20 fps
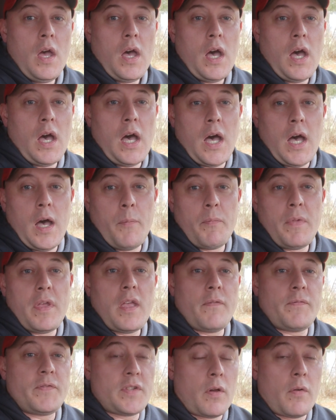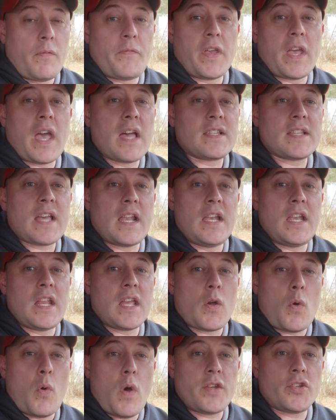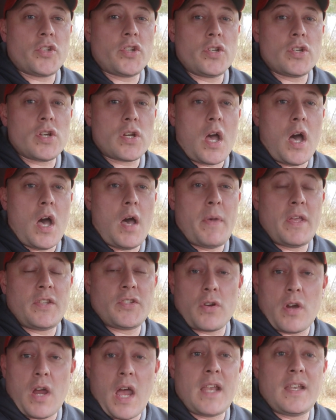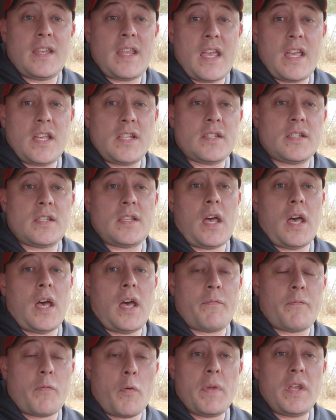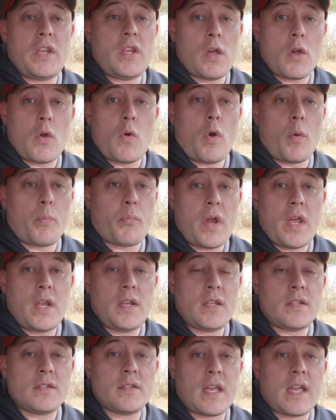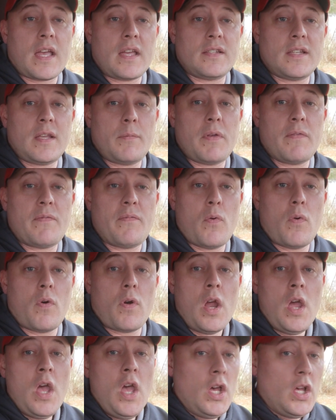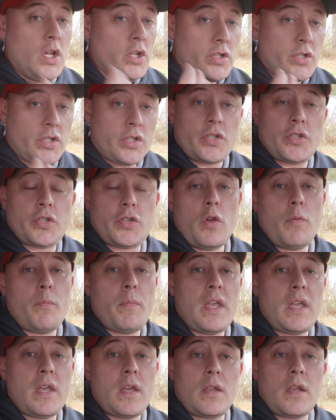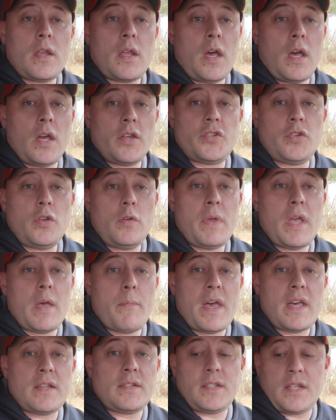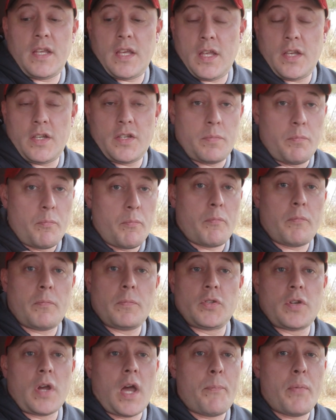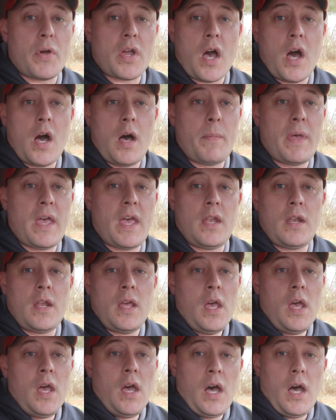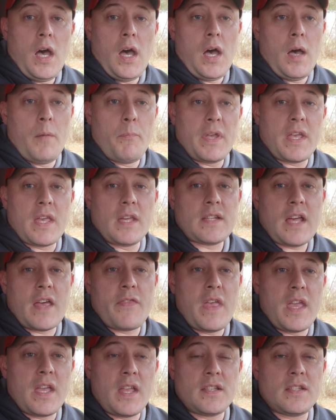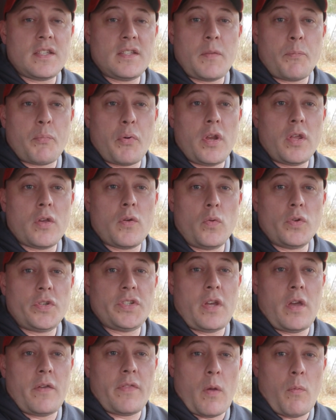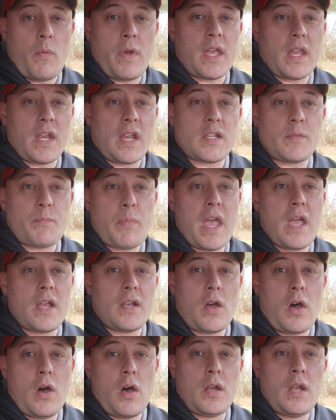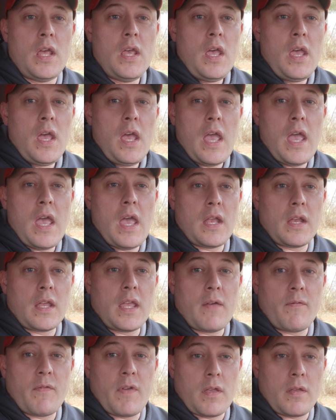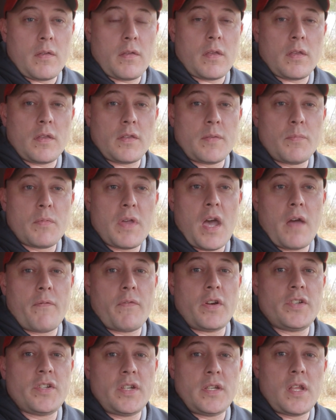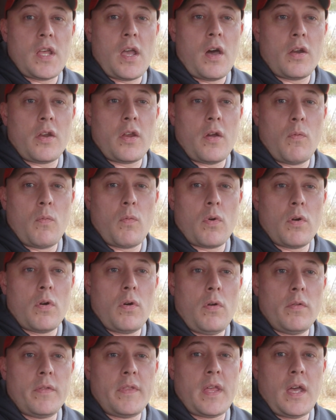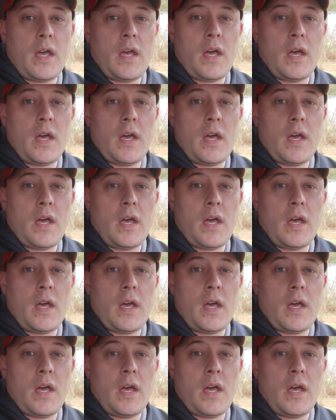if you guys got any questions or comments or ideas for me to incorporate in this, like I said before, shoot me a message, drop a comment, because I think this is a pretty cool show that we can expand on and give some coverage in the audio world.